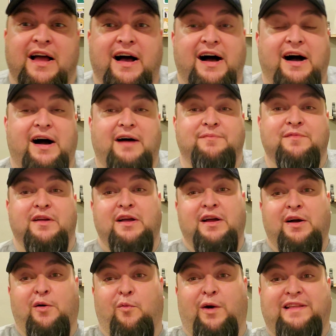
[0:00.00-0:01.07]

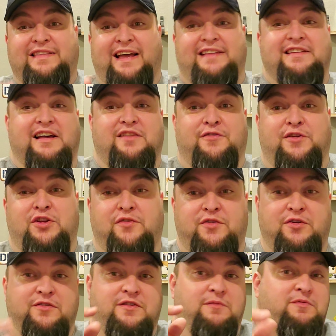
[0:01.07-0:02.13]
What that does for you, if
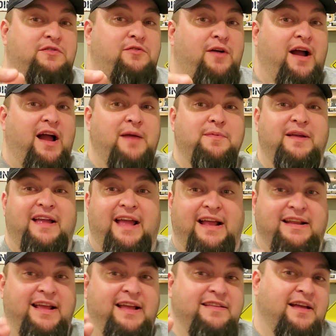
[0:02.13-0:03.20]
you subscribe
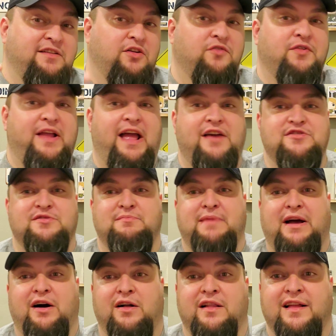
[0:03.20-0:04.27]
and hit that notification
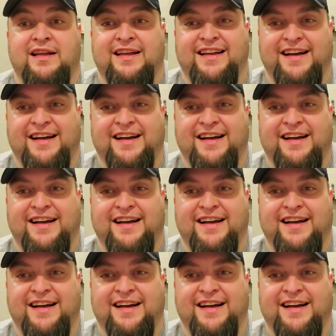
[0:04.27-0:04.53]
bell,